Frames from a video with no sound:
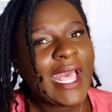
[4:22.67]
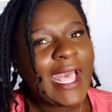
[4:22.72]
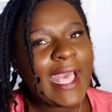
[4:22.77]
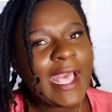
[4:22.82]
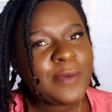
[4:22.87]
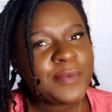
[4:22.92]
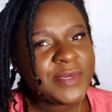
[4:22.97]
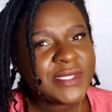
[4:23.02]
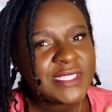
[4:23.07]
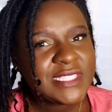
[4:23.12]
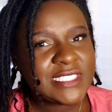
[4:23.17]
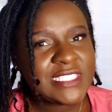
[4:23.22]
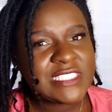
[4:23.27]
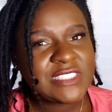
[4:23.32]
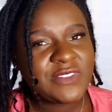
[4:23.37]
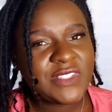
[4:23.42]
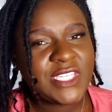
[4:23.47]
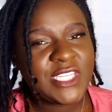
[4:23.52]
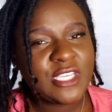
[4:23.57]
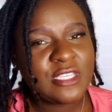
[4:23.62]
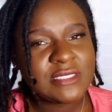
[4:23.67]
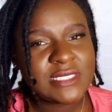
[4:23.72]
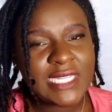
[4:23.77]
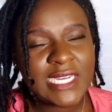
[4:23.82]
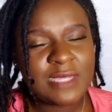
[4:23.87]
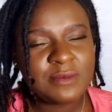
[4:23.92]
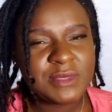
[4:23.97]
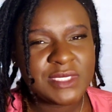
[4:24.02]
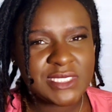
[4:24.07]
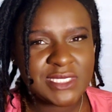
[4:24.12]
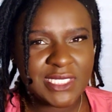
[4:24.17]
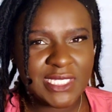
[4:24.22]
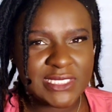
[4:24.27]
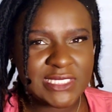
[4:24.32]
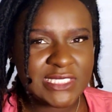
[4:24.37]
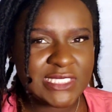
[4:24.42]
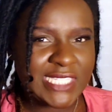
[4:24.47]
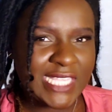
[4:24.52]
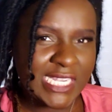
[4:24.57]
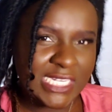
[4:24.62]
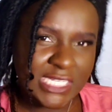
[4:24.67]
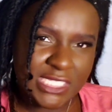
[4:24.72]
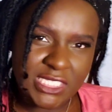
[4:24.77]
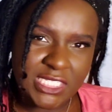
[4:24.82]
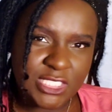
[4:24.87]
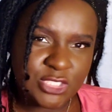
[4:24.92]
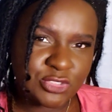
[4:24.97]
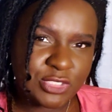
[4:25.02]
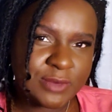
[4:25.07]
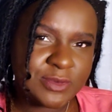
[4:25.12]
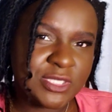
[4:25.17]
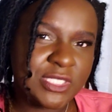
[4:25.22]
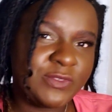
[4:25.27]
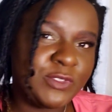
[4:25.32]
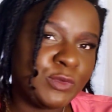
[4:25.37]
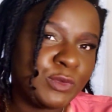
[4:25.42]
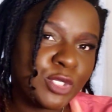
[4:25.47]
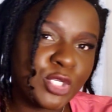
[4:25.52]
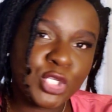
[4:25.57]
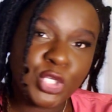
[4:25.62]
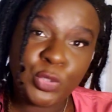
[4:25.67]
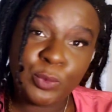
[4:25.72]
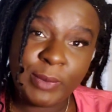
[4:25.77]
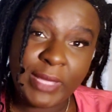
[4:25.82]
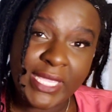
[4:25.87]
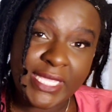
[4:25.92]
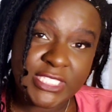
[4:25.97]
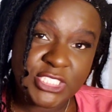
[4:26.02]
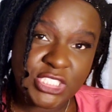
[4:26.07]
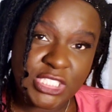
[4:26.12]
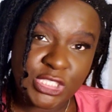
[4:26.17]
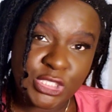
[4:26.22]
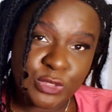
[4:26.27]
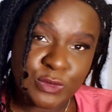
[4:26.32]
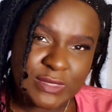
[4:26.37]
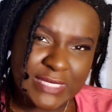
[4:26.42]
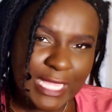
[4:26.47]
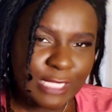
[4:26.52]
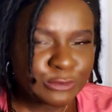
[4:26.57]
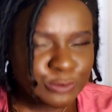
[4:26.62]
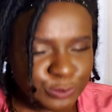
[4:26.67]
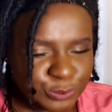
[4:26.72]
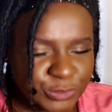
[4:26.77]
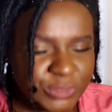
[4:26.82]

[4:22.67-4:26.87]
I'll put these videos that I'm discussing down in the description if you want to go back and check those out.